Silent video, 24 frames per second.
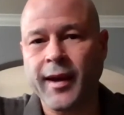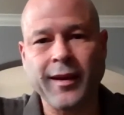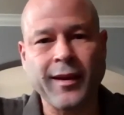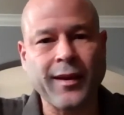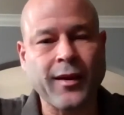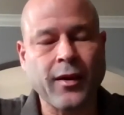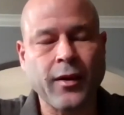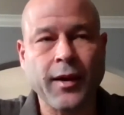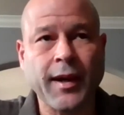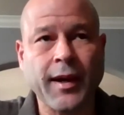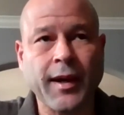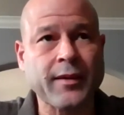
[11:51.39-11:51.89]
You
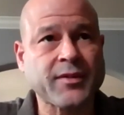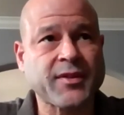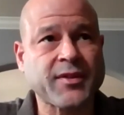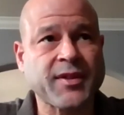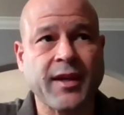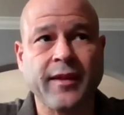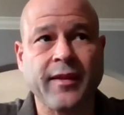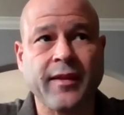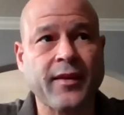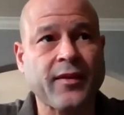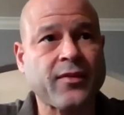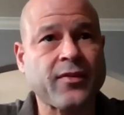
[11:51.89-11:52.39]
know, I'll tell
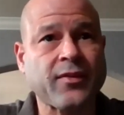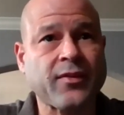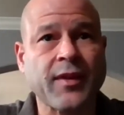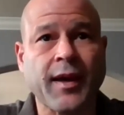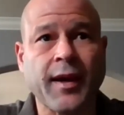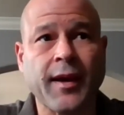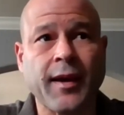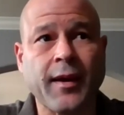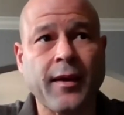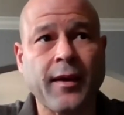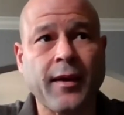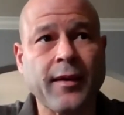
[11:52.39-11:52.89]
you this:
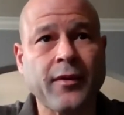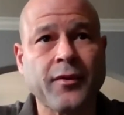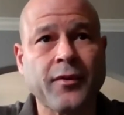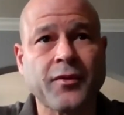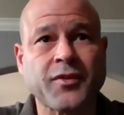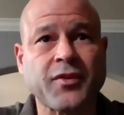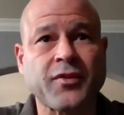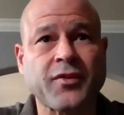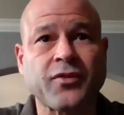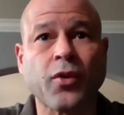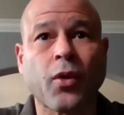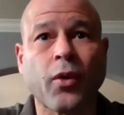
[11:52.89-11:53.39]
uh,
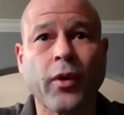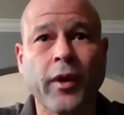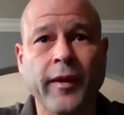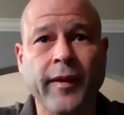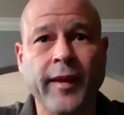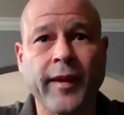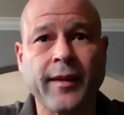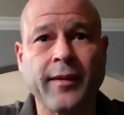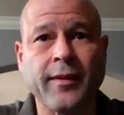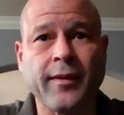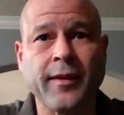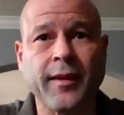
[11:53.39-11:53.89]
there's a story
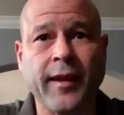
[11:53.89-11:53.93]
that